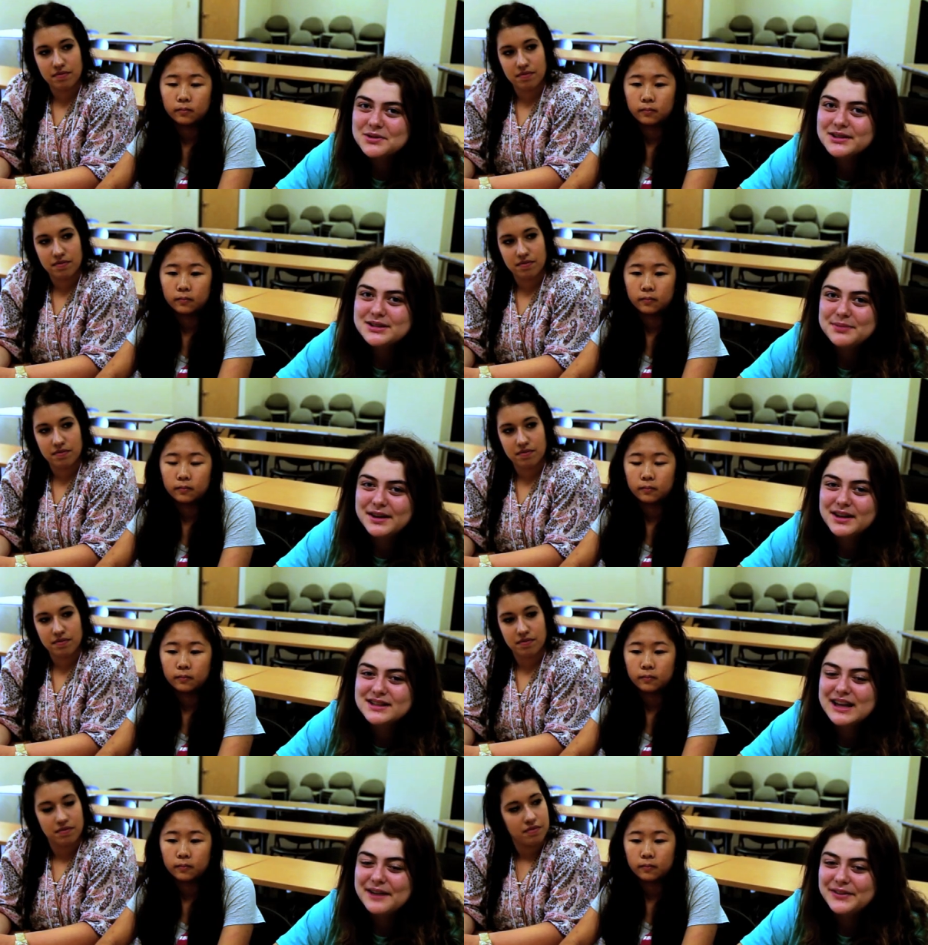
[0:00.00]
Speaker 1: course
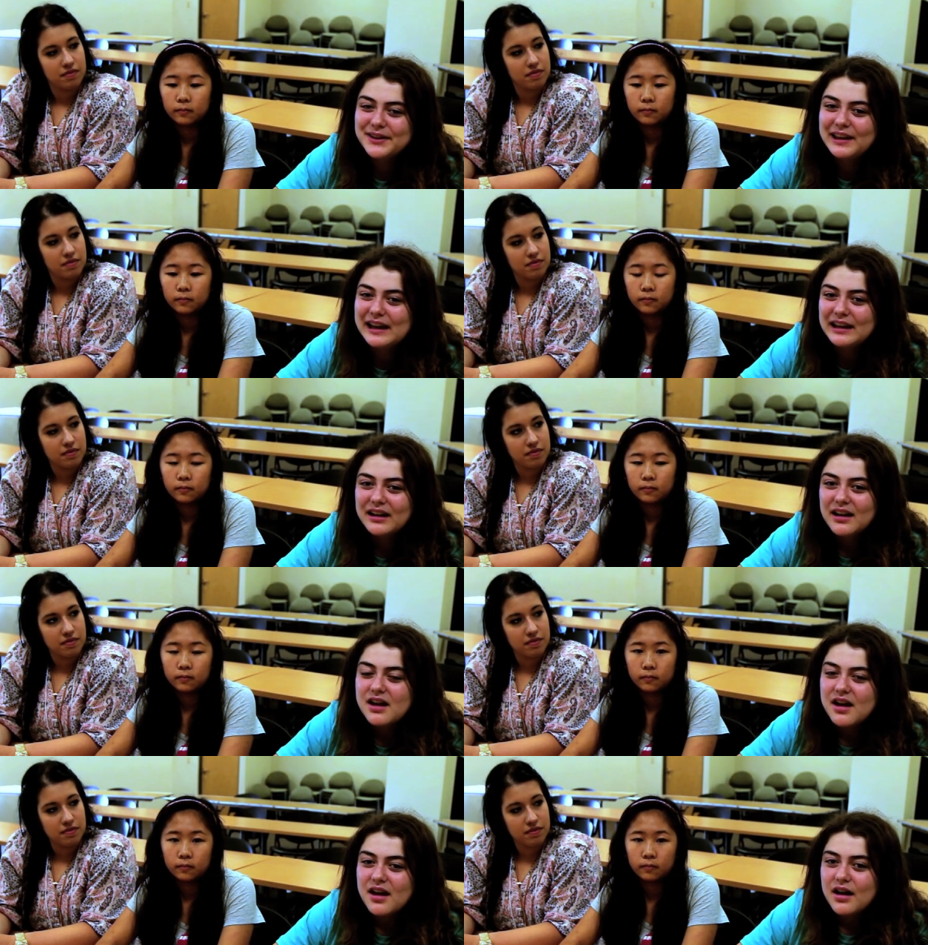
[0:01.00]
because I feel like
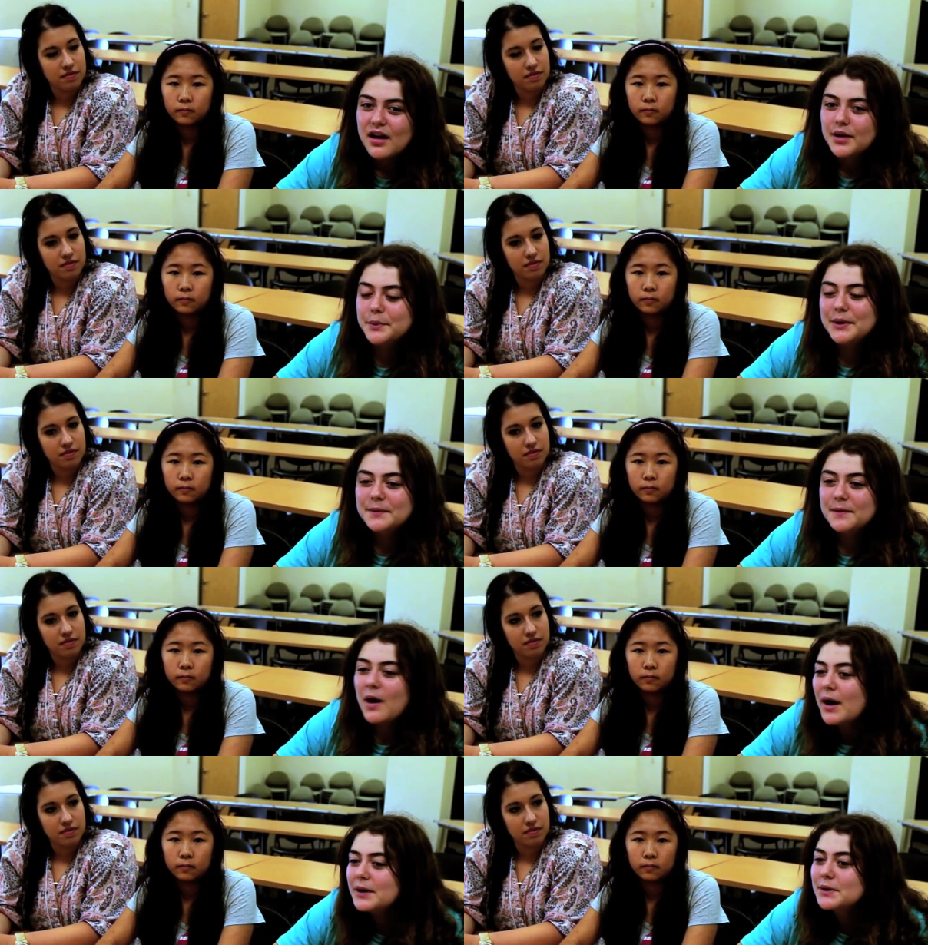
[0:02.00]
We've
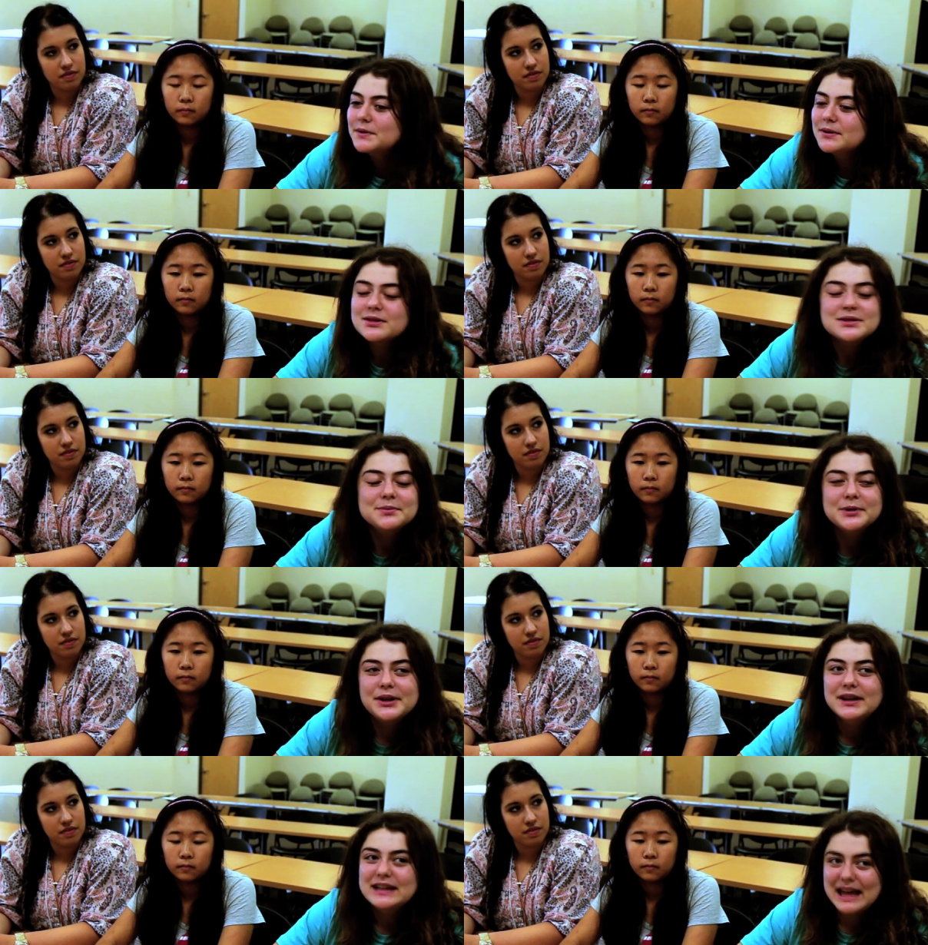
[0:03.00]
gone over some
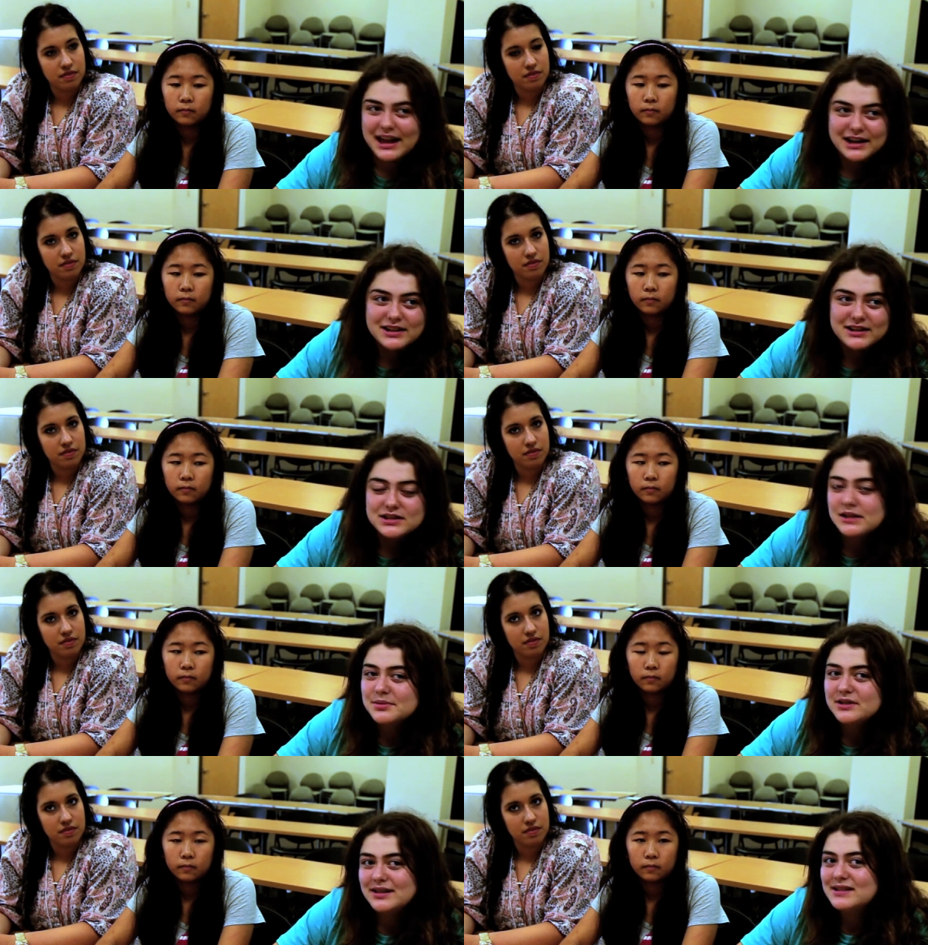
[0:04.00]
really good editing
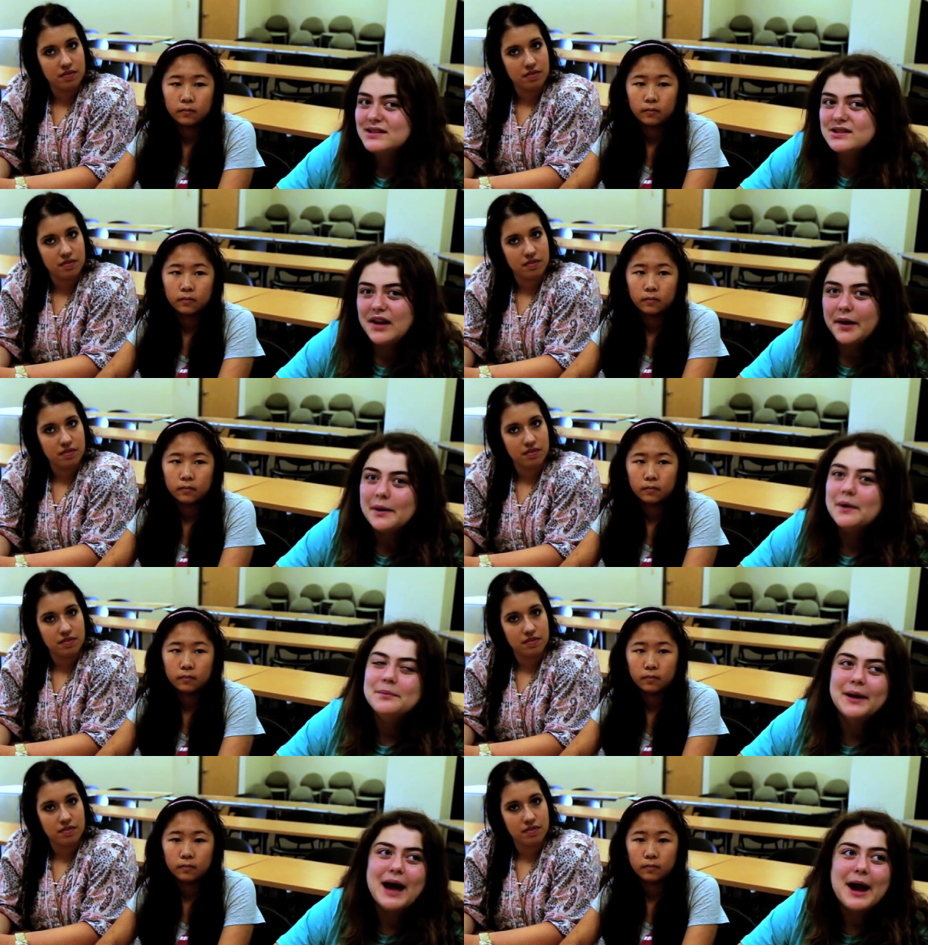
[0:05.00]
tips just in general,
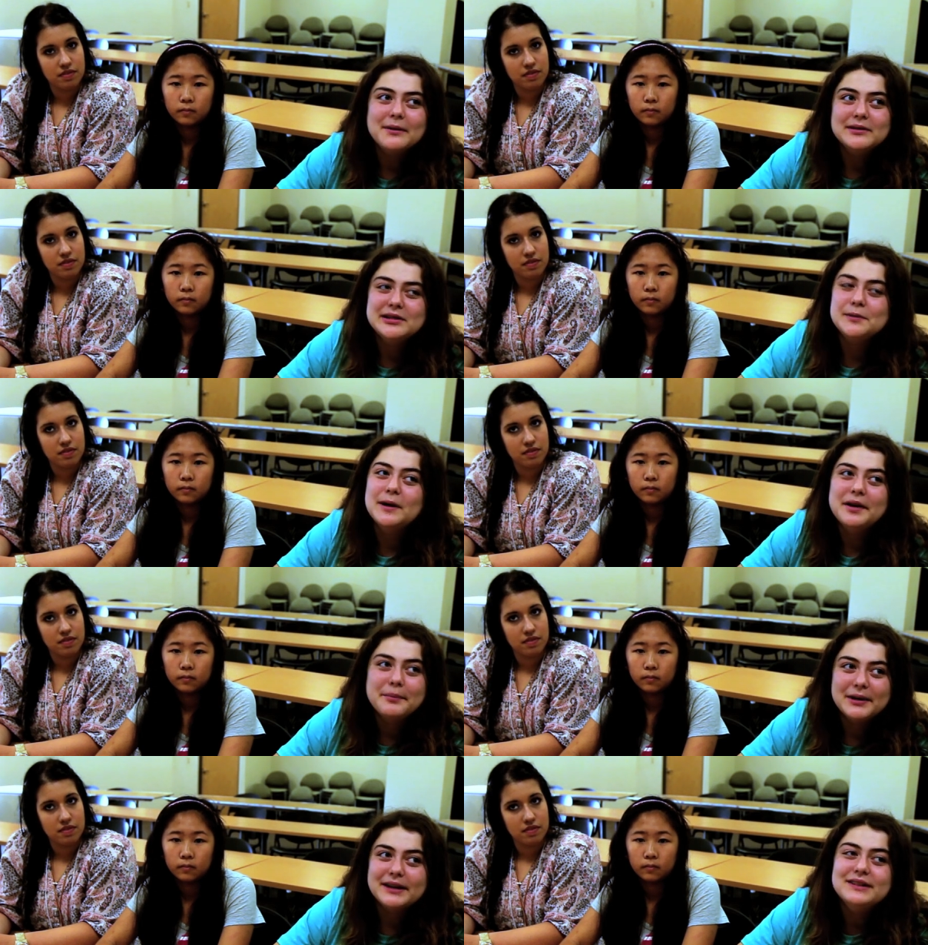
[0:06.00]
but I really want
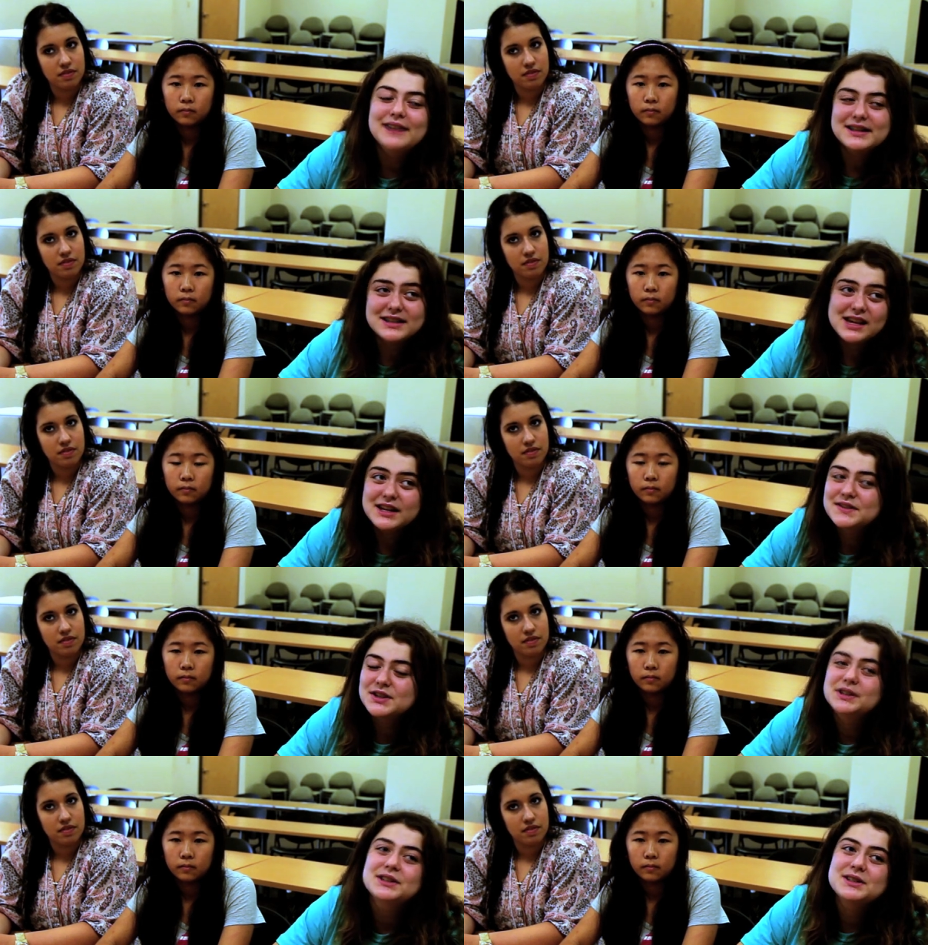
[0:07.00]
to bring investigative
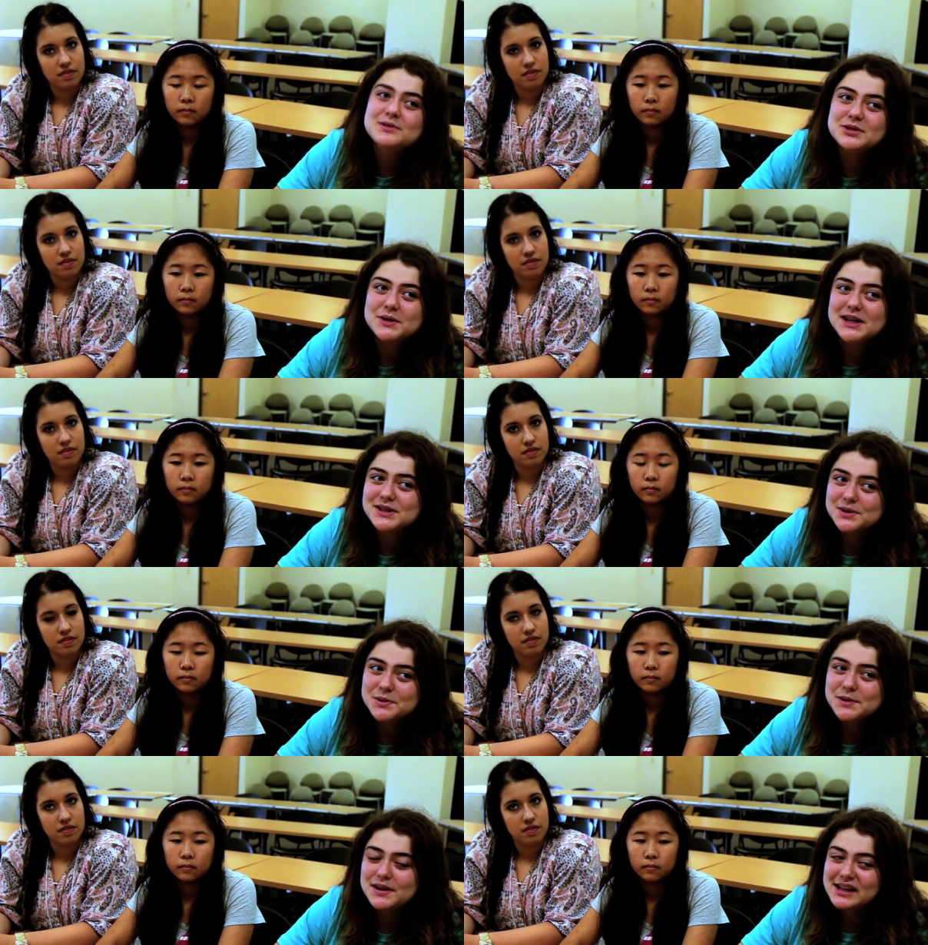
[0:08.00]
journalism to our
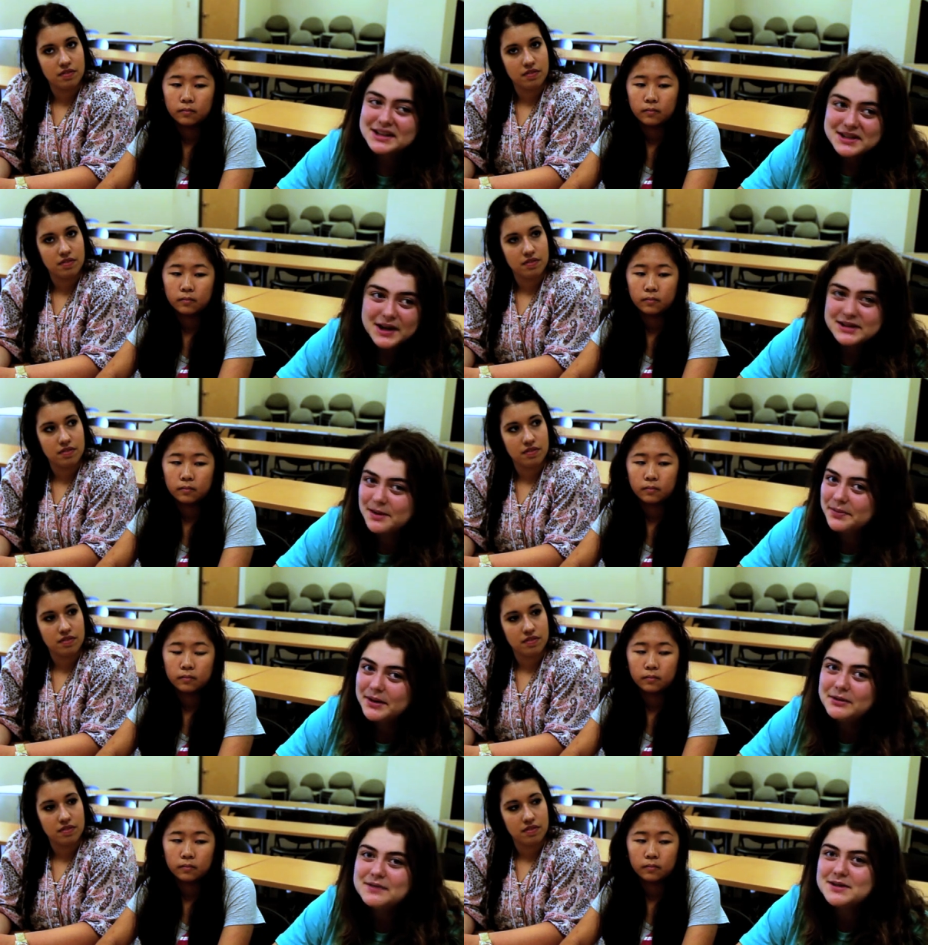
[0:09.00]
school, and that's not
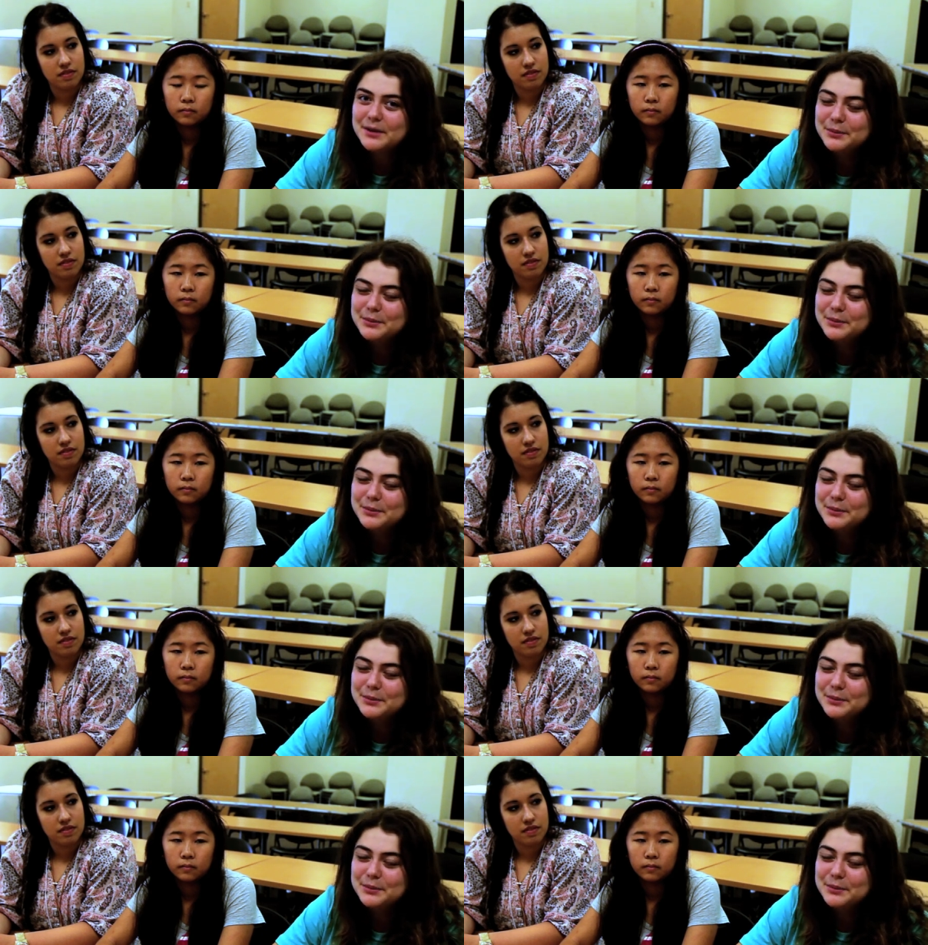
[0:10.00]
something we've done